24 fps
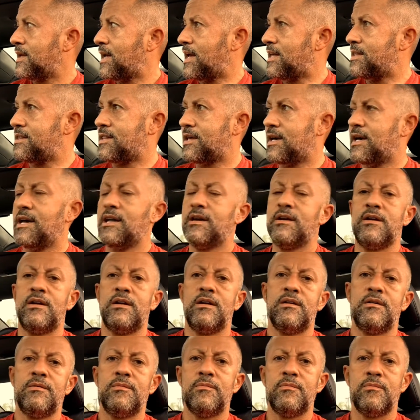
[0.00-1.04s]
And then
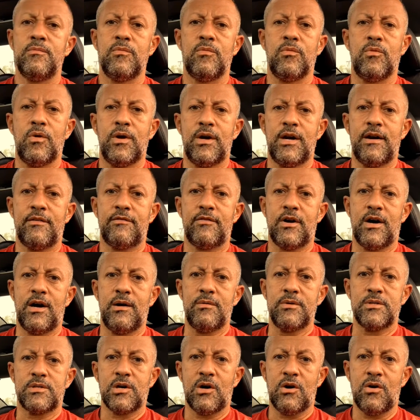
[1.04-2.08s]
whenever I
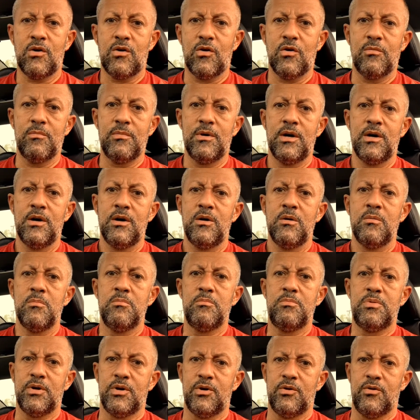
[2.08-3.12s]
was home,
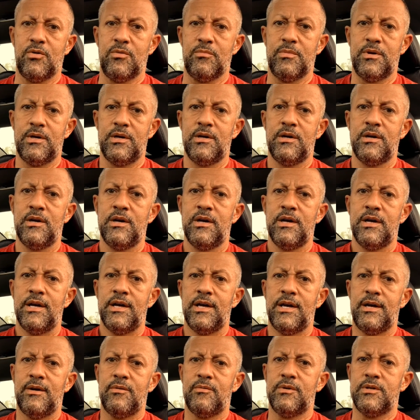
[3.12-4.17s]
boom,
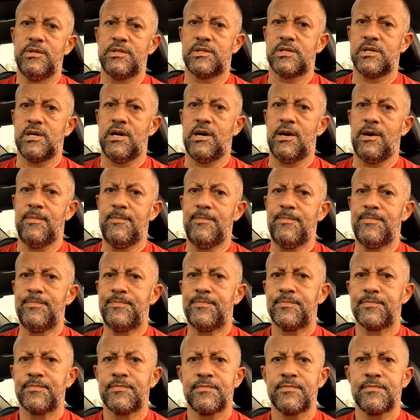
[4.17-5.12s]
it was, you